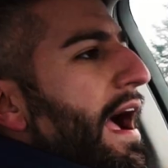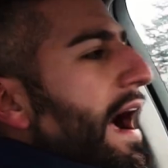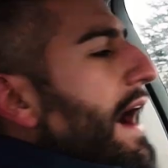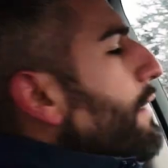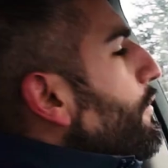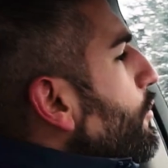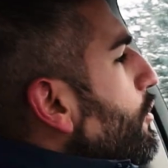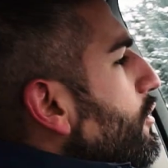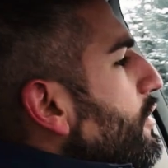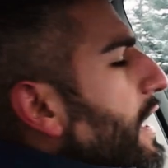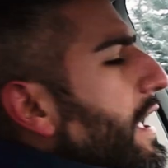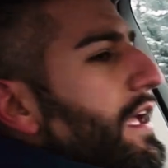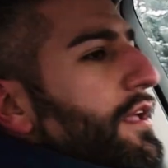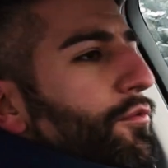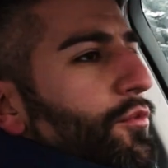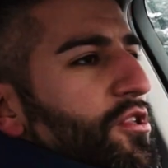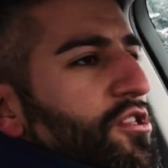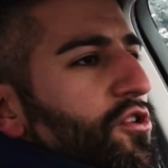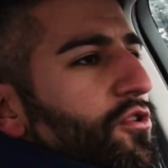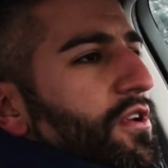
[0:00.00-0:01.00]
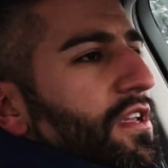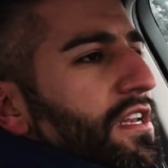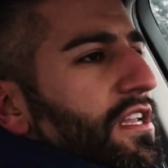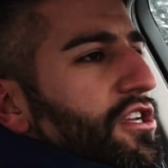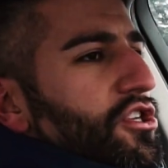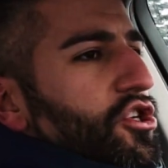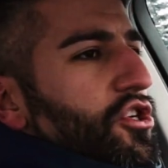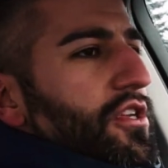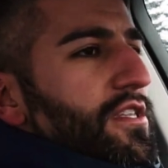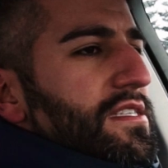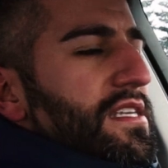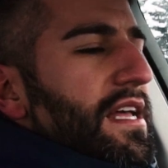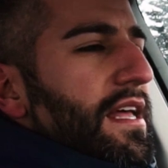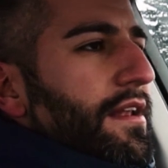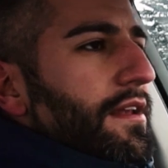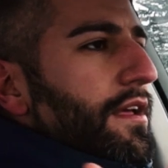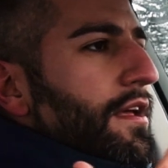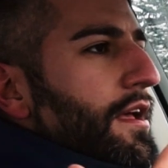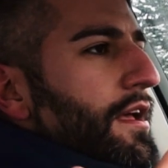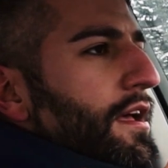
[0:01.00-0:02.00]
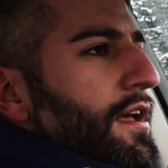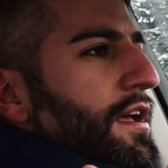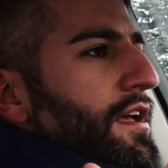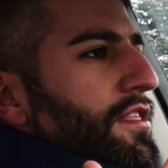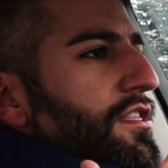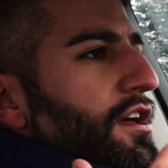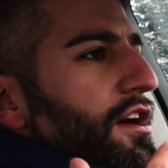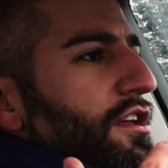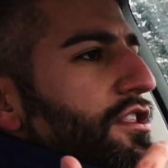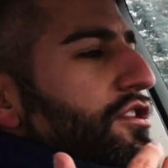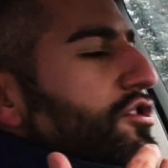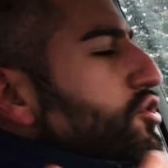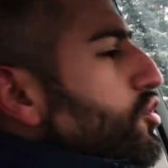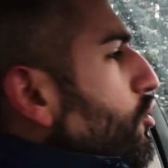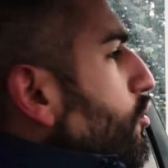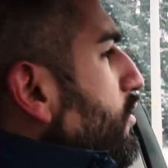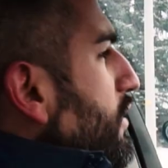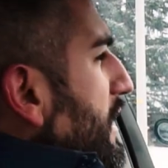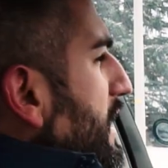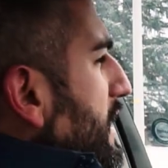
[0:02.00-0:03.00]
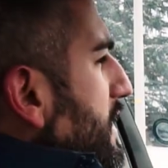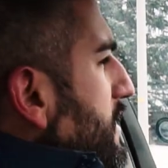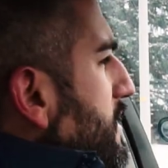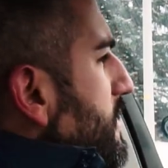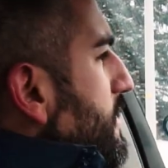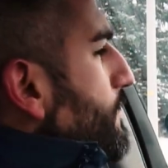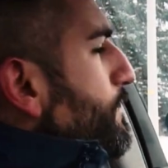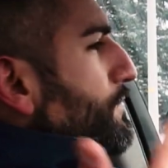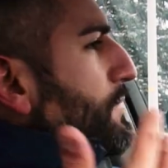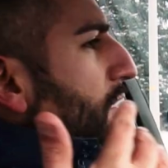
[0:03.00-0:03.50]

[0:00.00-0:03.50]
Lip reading: How are they in winter conditions? And the truth is,